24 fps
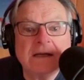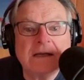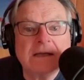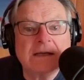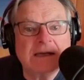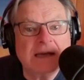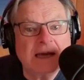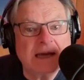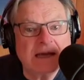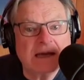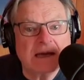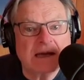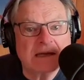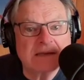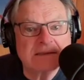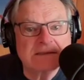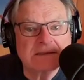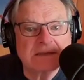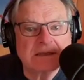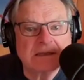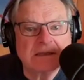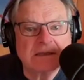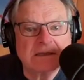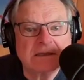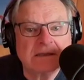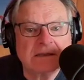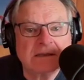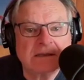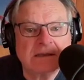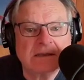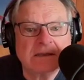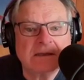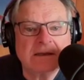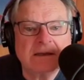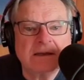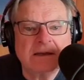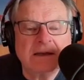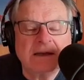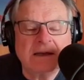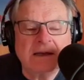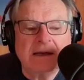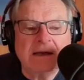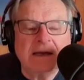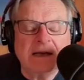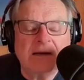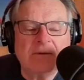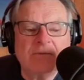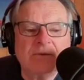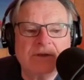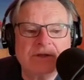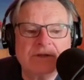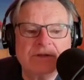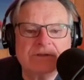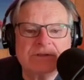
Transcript: chaos. And when you